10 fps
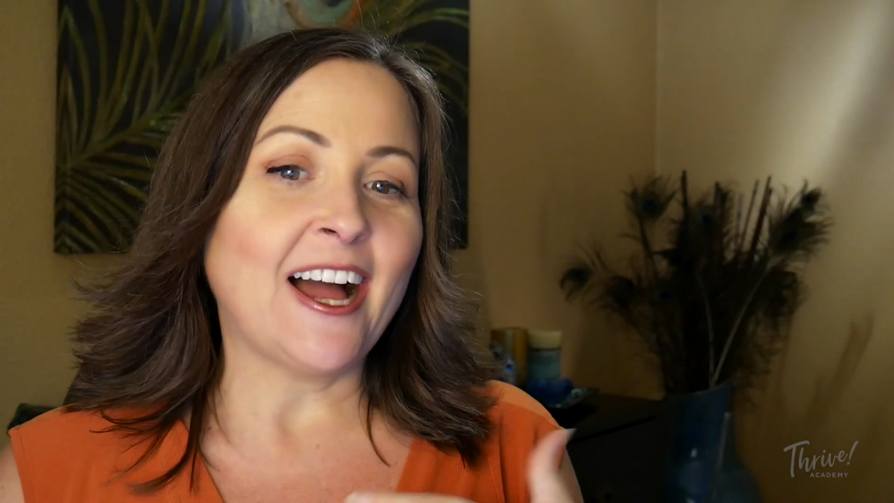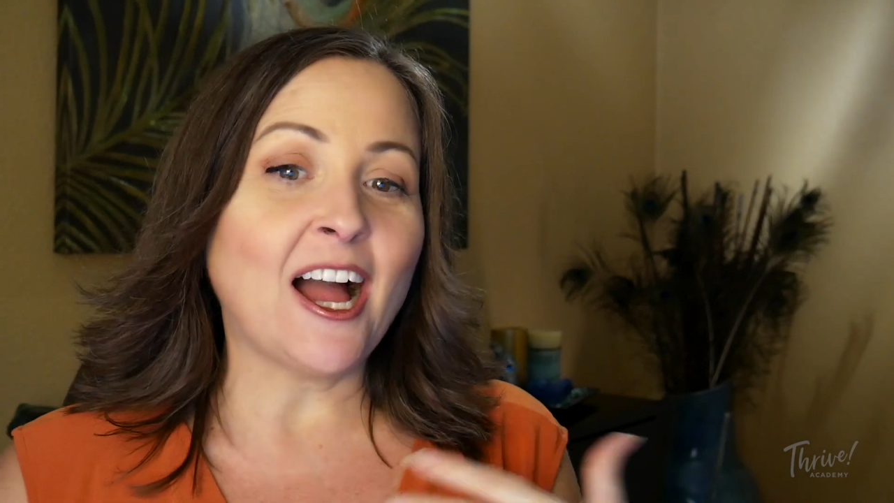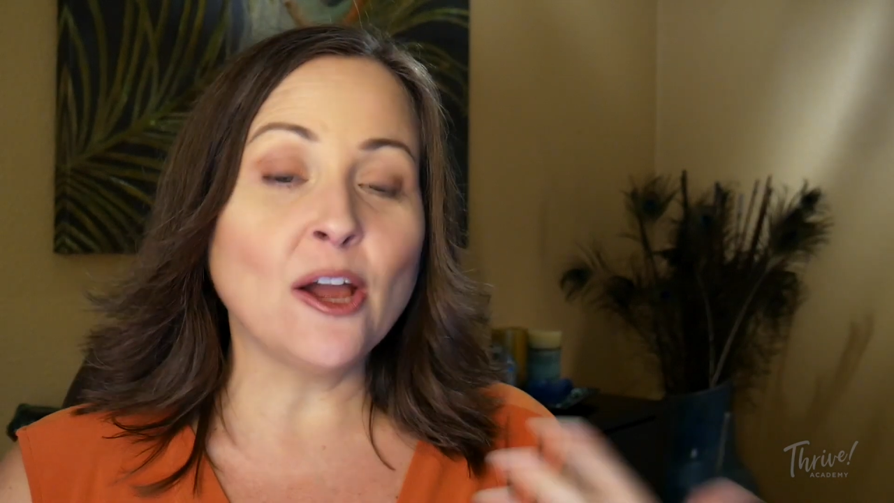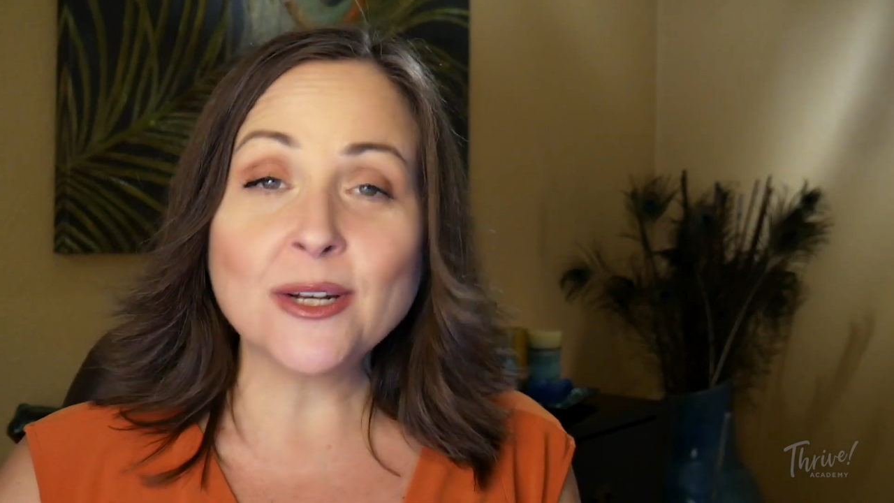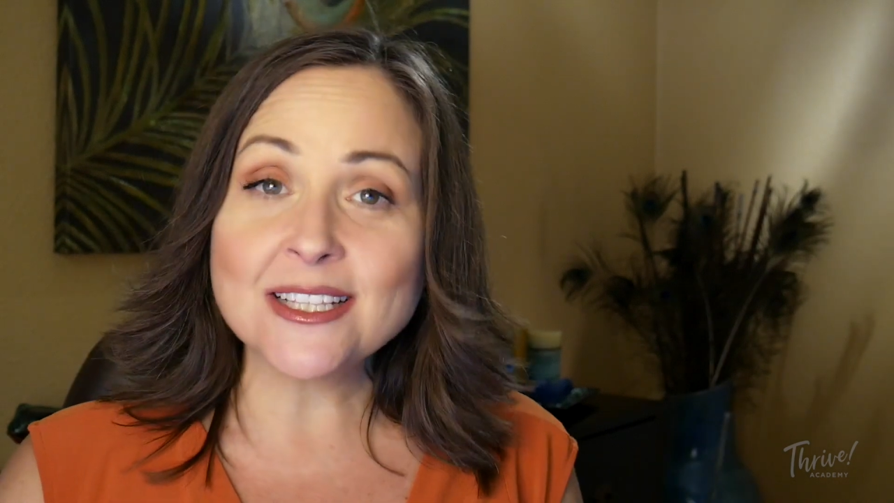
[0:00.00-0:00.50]

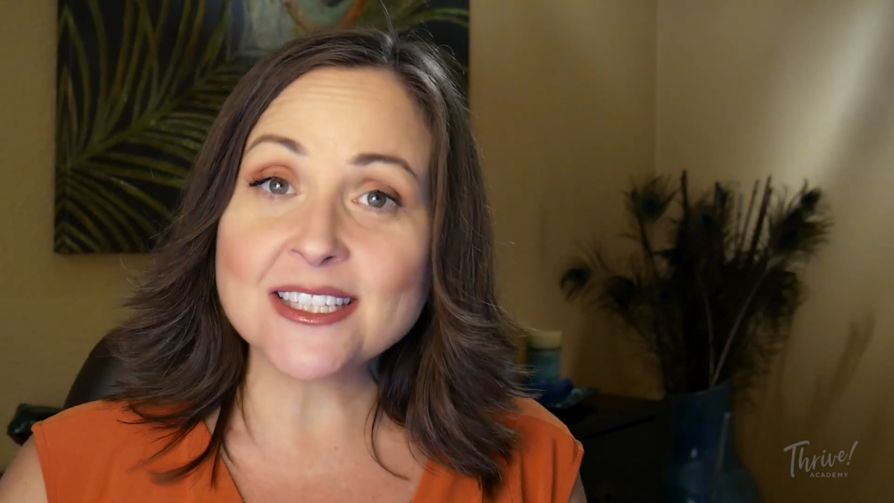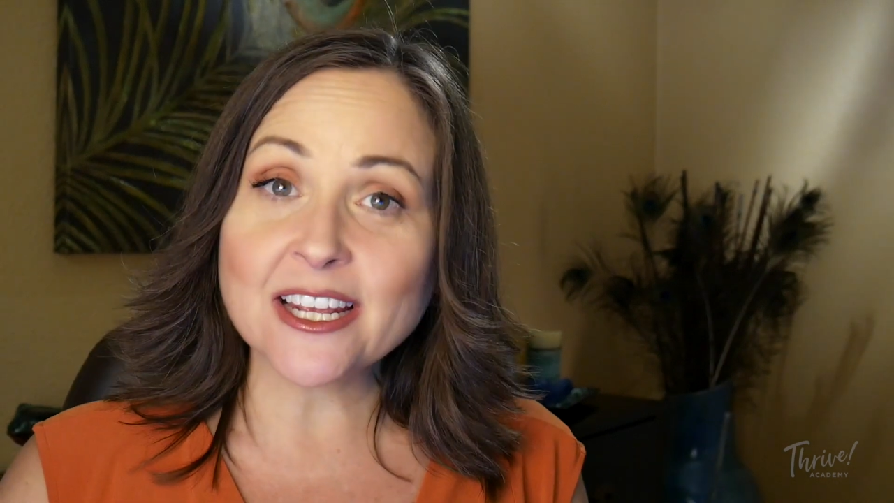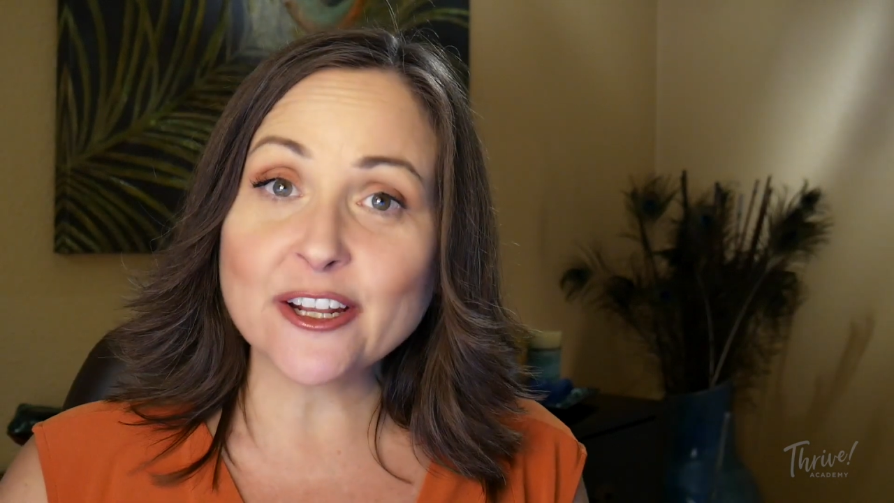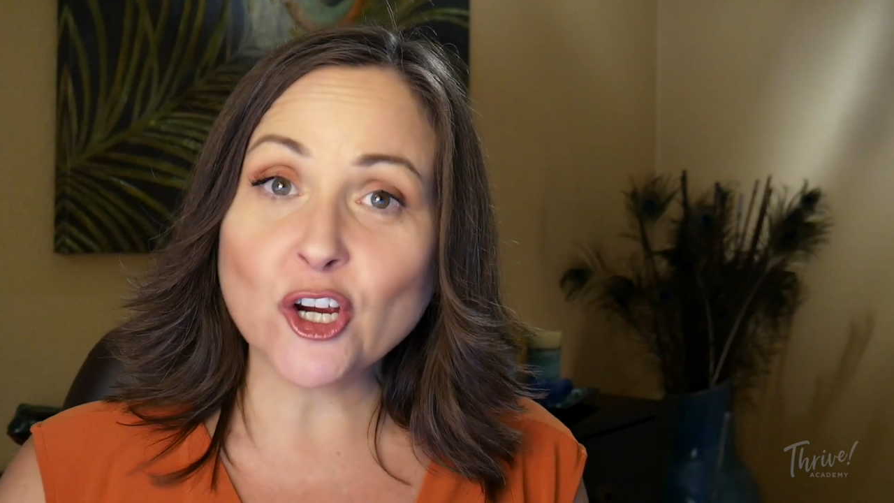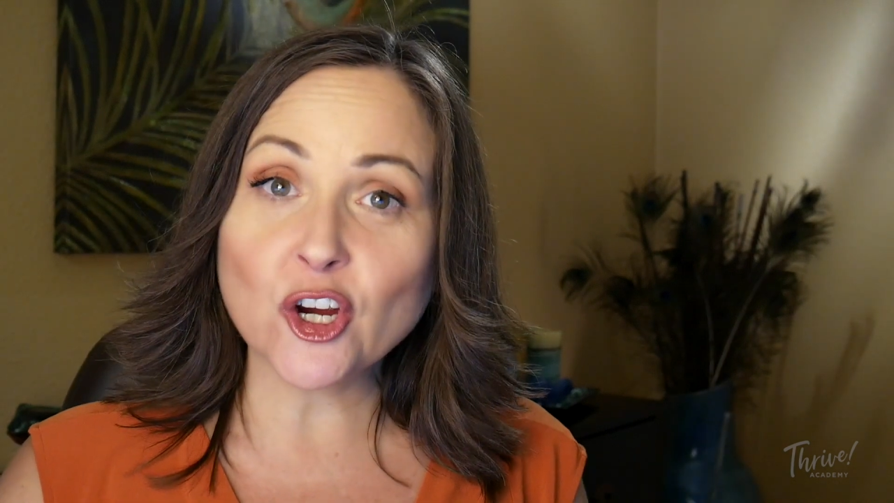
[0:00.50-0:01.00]
I would
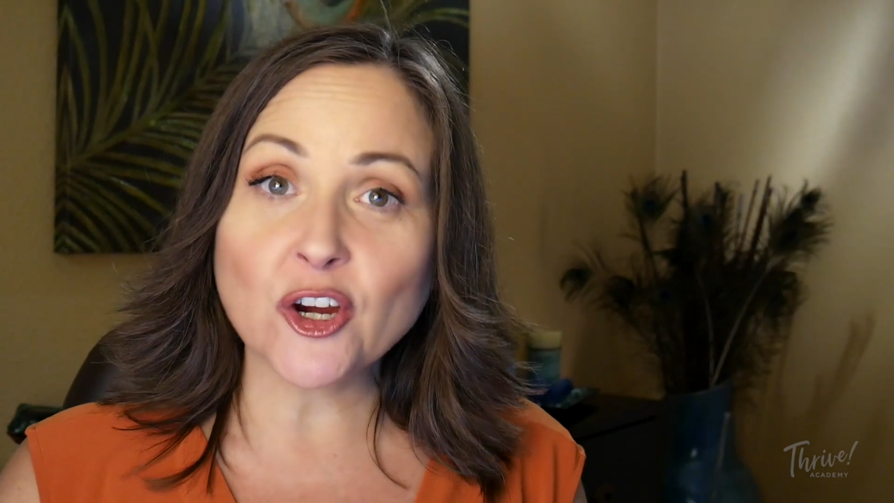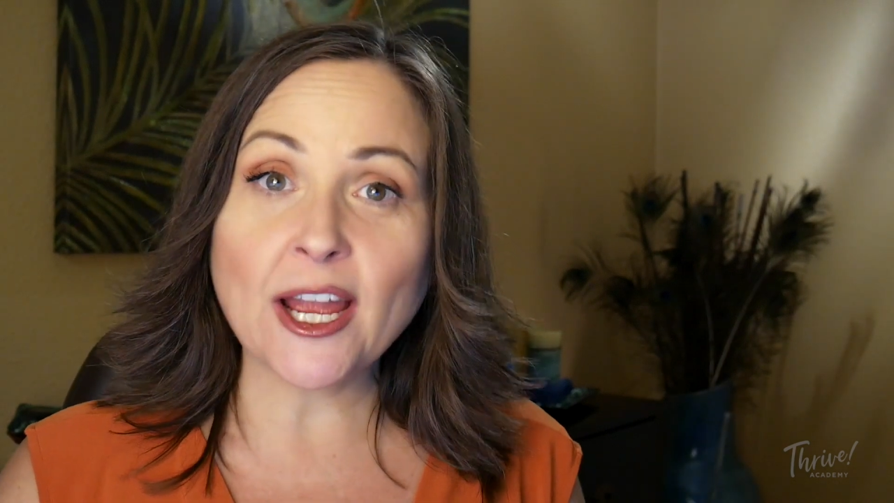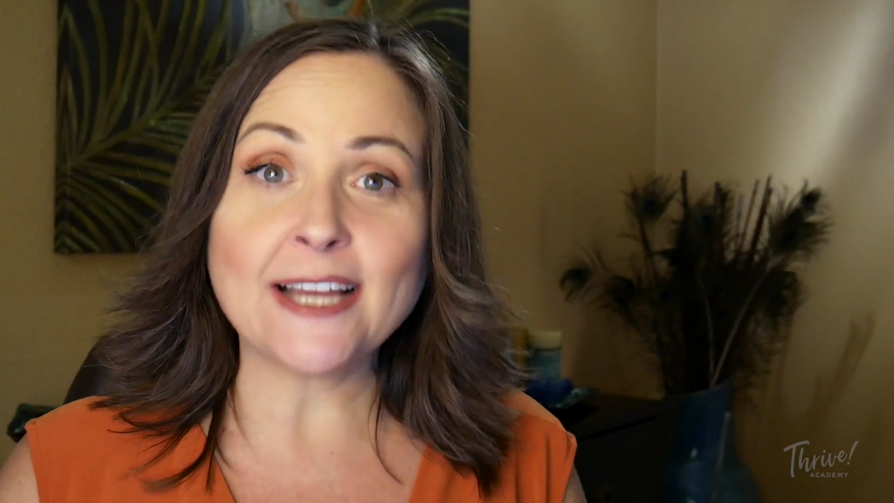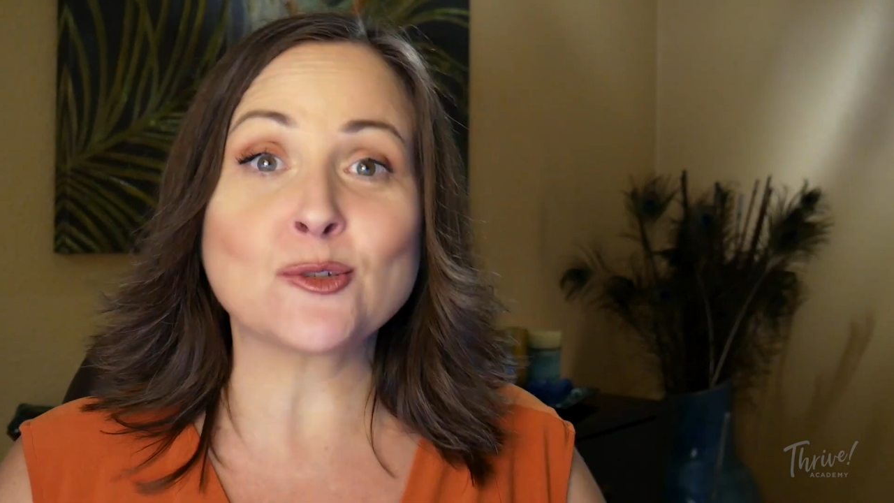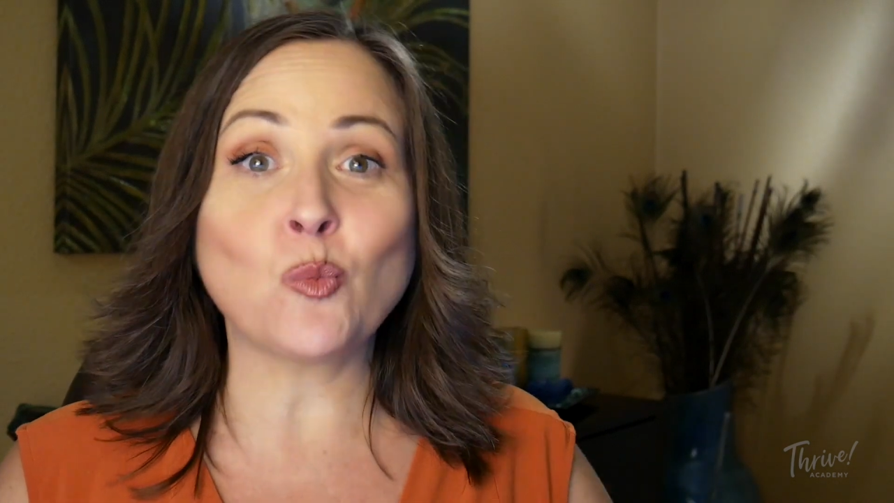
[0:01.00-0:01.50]
instead occur
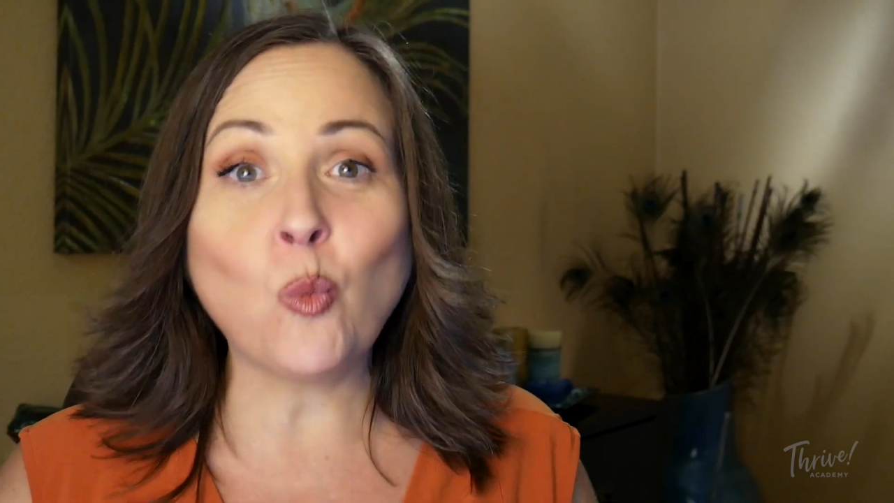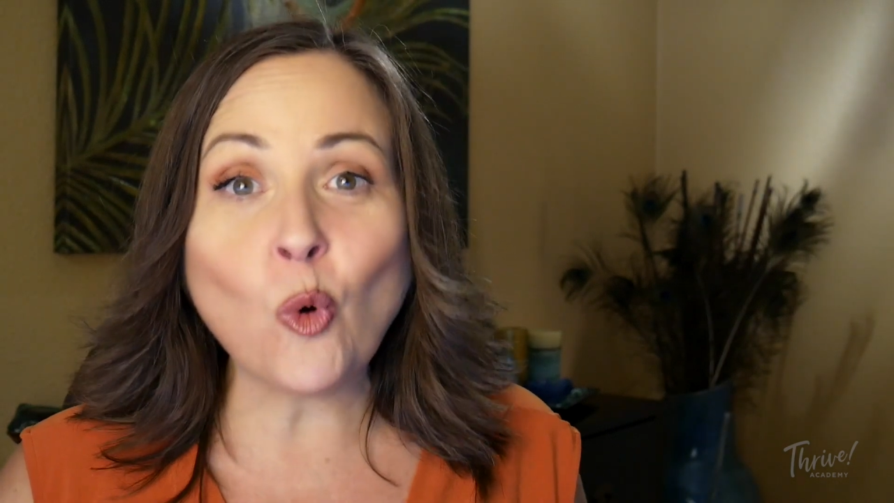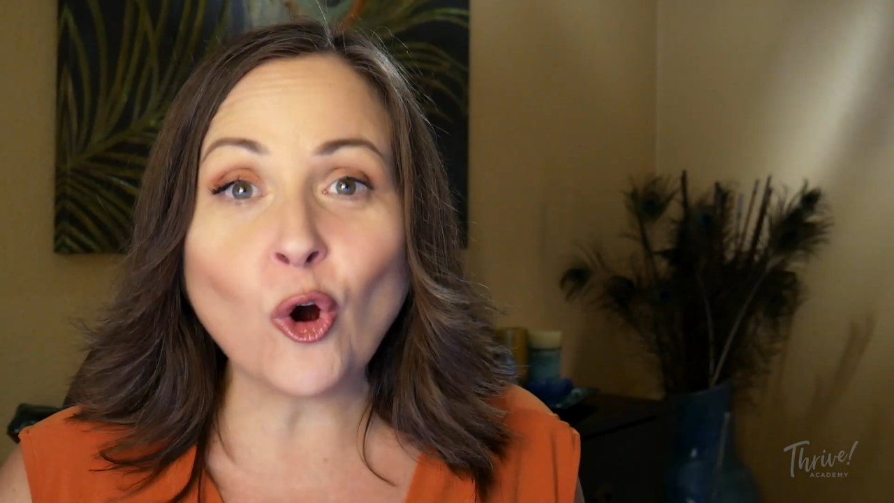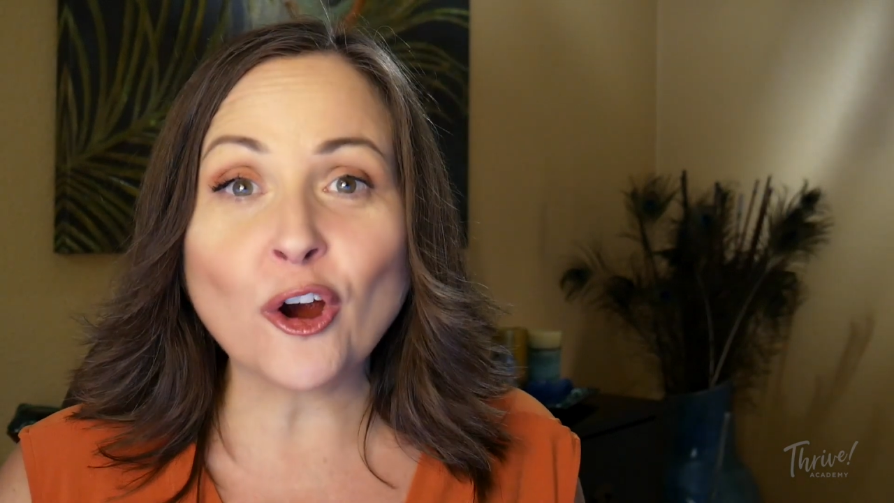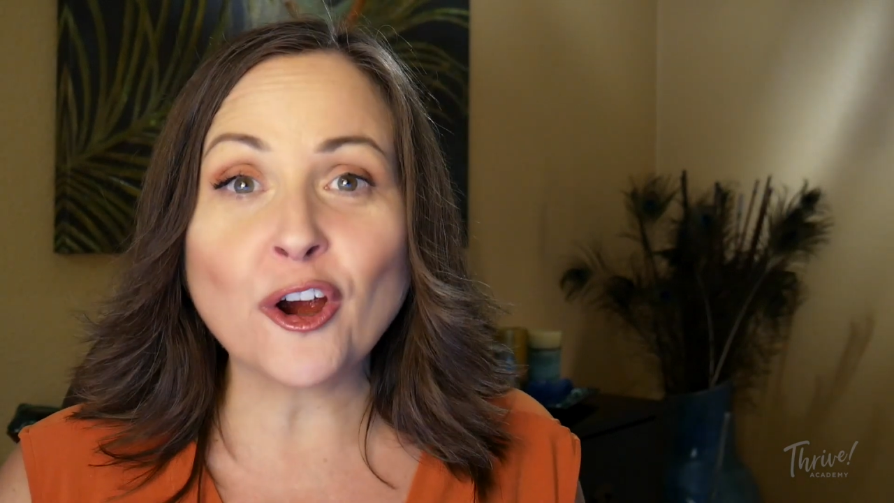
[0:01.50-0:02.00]
as
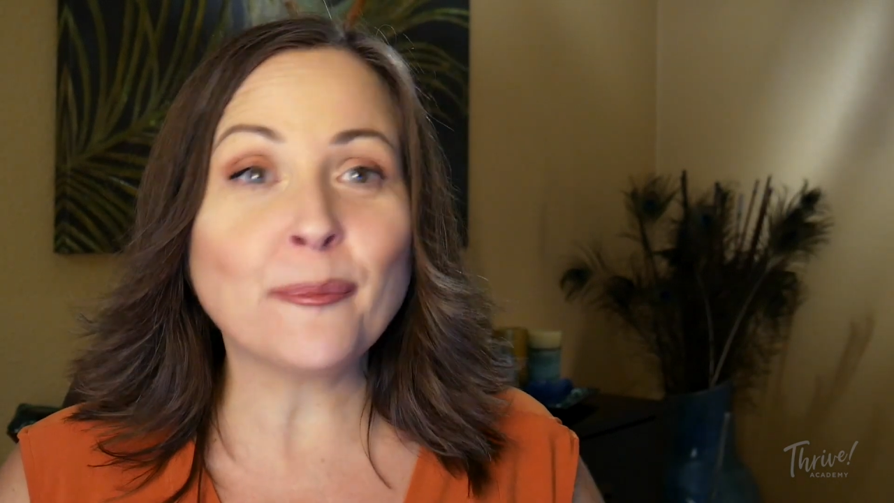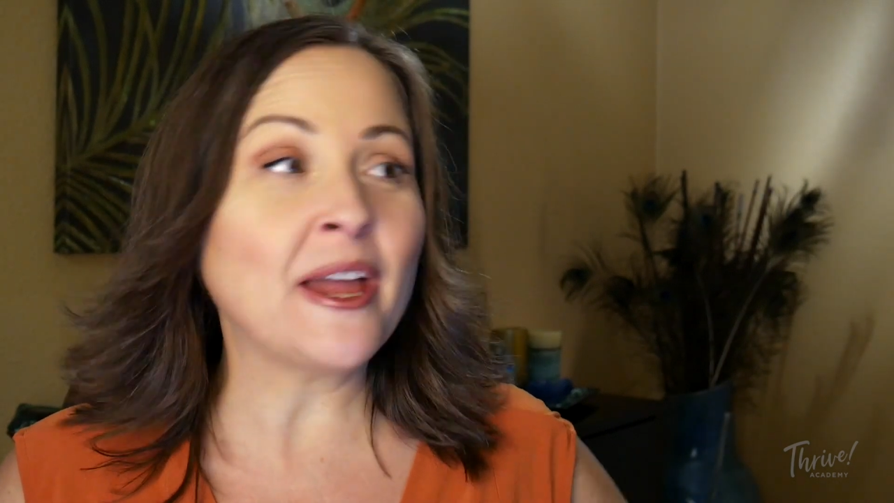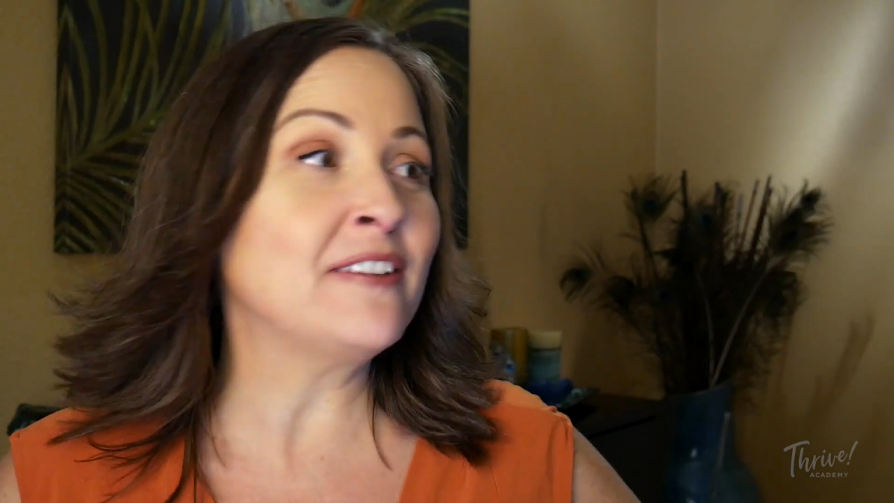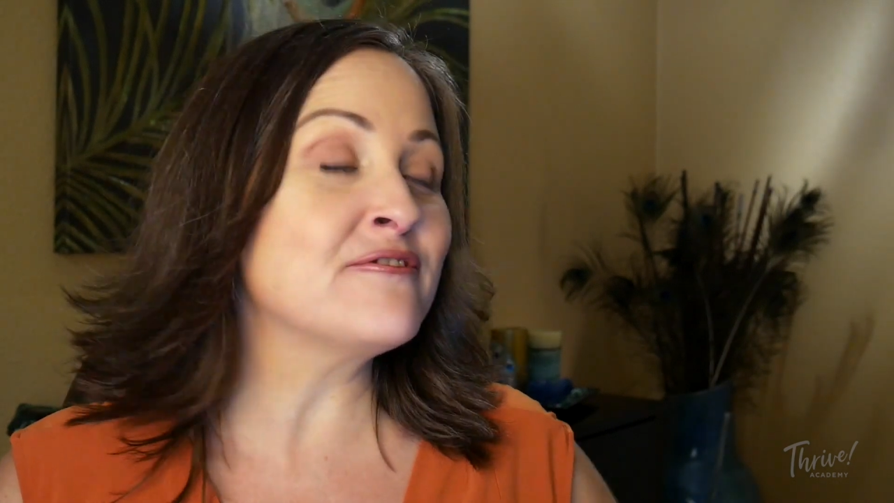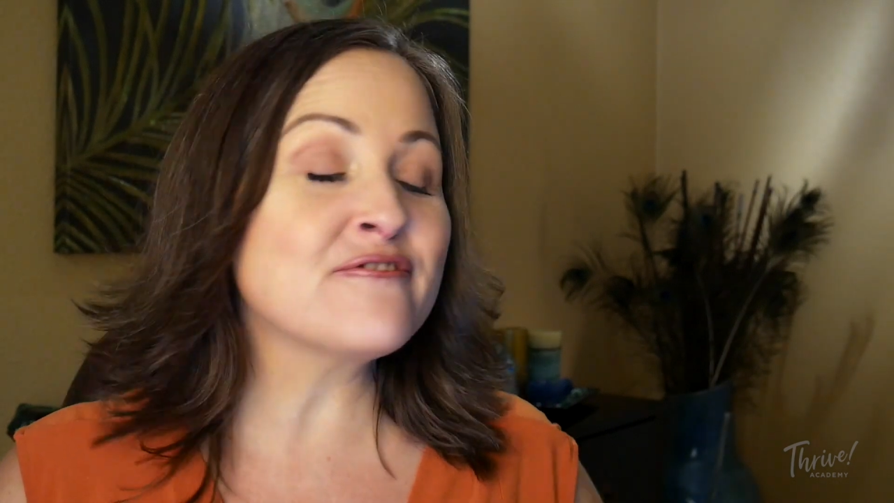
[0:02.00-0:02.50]
warm and